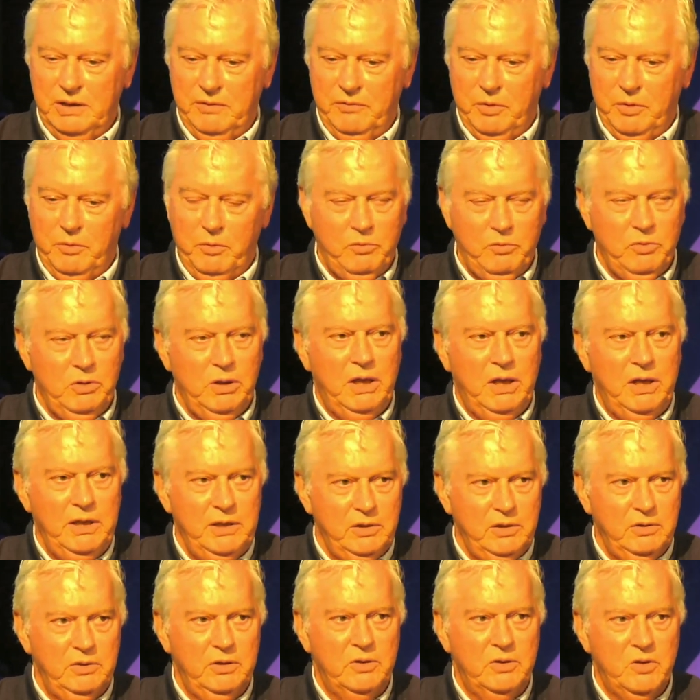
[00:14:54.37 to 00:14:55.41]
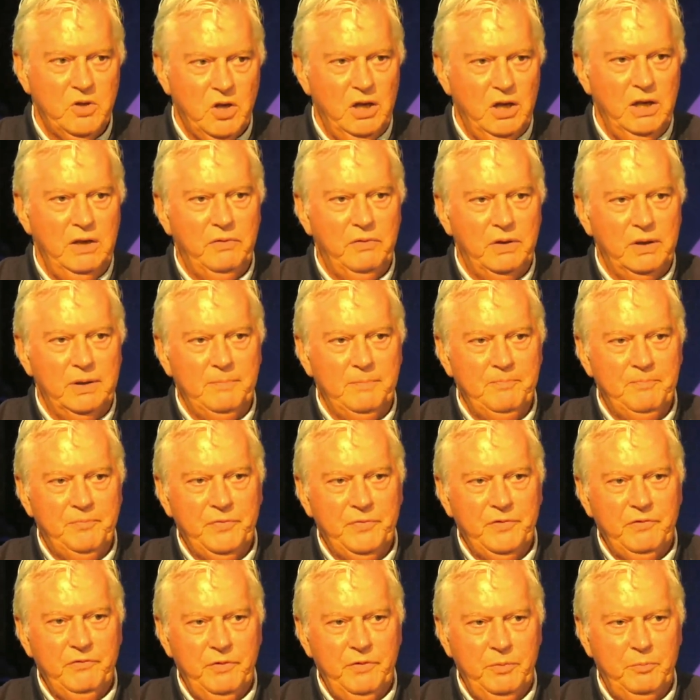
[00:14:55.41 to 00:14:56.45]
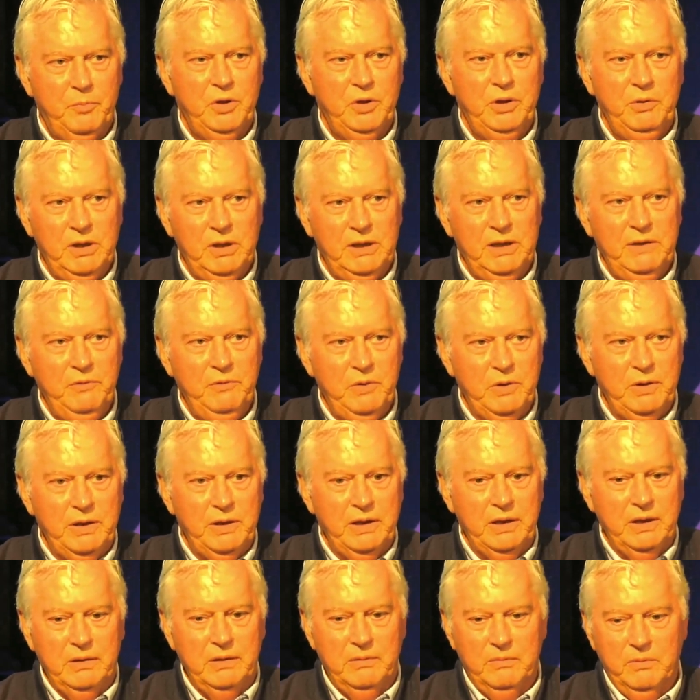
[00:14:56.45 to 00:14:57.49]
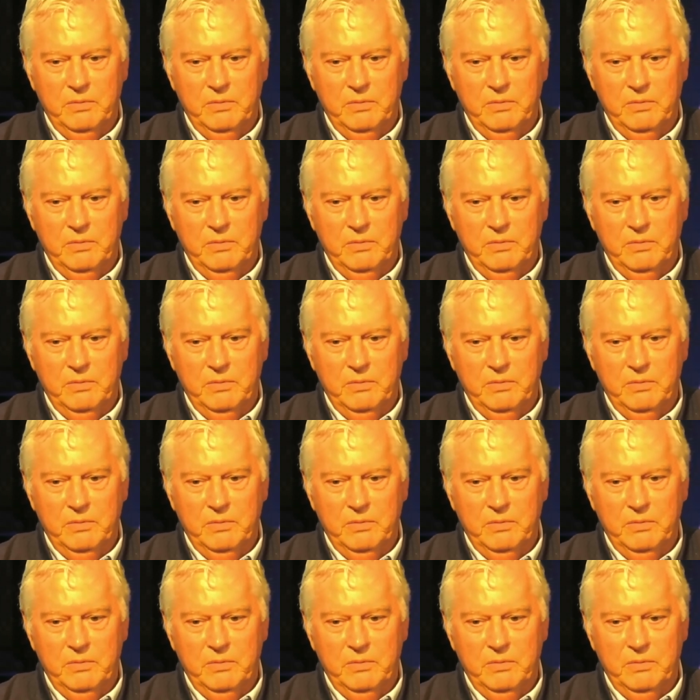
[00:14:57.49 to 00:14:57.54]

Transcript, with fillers: I mean, we relied on the driver for pretty well everything.